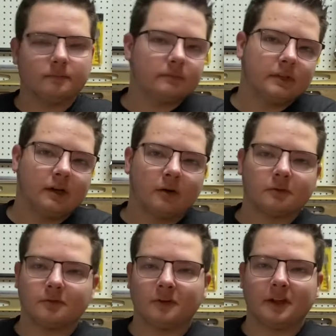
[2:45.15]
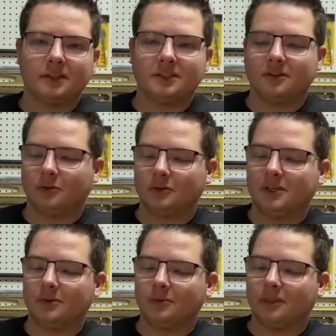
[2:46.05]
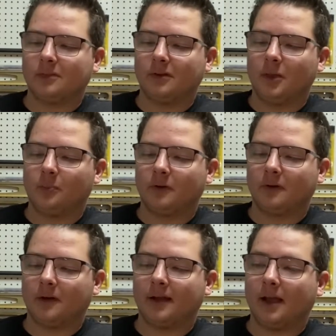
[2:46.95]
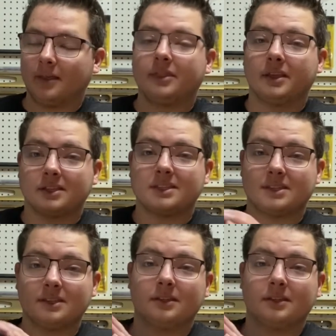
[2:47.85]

for an 18-year-old kid with a 3D printer, I think it's,